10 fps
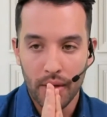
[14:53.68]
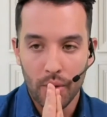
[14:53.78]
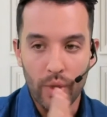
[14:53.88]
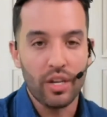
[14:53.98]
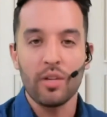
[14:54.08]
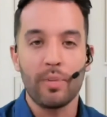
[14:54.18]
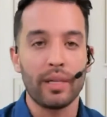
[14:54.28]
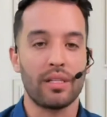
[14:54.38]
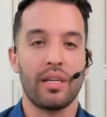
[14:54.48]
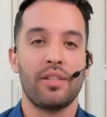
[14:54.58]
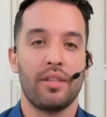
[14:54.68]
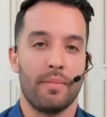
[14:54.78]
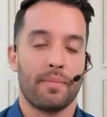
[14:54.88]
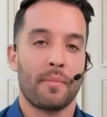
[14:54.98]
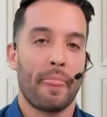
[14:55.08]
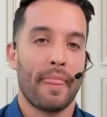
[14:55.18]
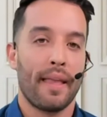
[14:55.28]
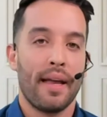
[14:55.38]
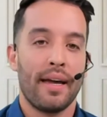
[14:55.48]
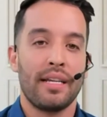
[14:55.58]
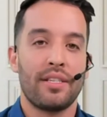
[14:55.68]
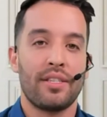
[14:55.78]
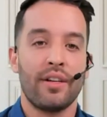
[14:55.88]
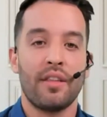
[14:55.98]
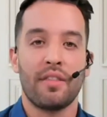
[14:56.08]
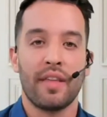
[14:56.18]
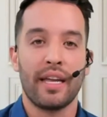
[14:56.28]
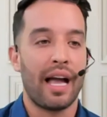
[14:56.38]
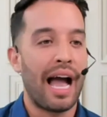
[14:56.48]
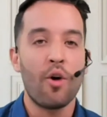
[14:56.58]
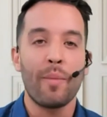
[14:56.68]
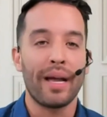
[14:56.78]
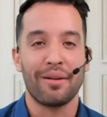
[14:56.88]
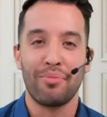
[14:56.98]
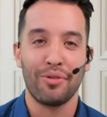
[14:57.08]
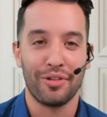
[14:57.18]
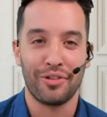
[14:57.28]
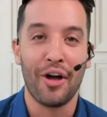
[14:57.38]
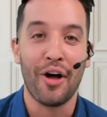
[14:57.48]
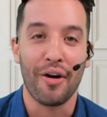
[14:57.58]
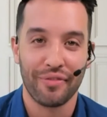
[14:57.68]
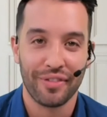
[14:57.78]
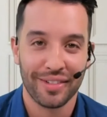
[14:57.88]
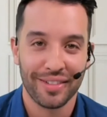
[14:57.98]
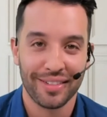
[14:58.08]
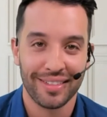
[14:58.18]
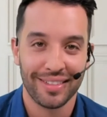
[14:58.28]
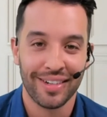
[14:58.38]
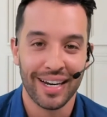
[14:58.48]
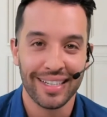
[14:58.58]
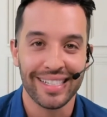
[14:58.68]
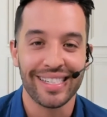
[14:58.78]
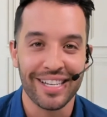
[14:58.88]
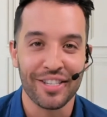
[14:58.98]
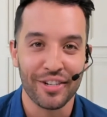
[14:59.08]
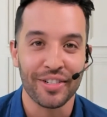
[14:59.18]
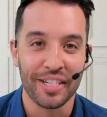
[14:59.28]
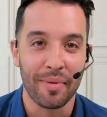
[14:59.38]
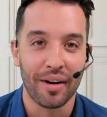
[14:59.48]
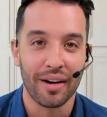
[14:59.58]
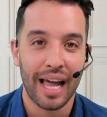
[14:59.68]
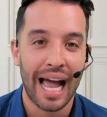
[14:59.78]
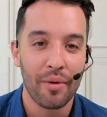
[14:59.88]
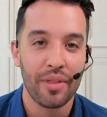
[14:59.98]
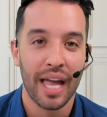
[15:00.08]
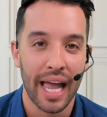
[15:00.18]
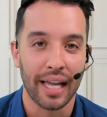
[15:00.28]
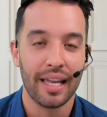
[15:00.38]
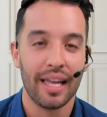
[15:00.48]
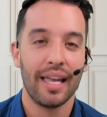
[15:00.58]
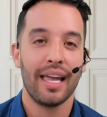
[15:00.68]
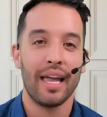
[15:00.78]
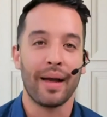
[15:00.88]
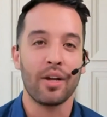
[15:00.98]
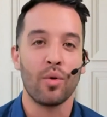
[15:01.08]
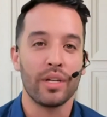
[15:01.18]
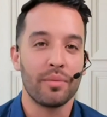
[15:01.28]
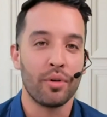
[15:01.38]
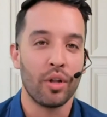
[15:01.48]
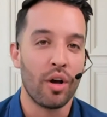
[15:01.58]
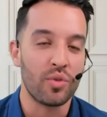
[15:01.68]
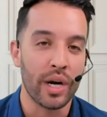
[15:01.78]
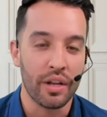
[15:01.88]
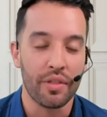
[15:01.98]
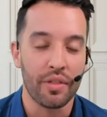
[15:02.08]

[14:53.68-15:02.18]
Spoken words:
We started to build a system. And I started to think, how am I going to pull this off? Right? This is the uncertainty part. How the heck am I going to pull off 20 to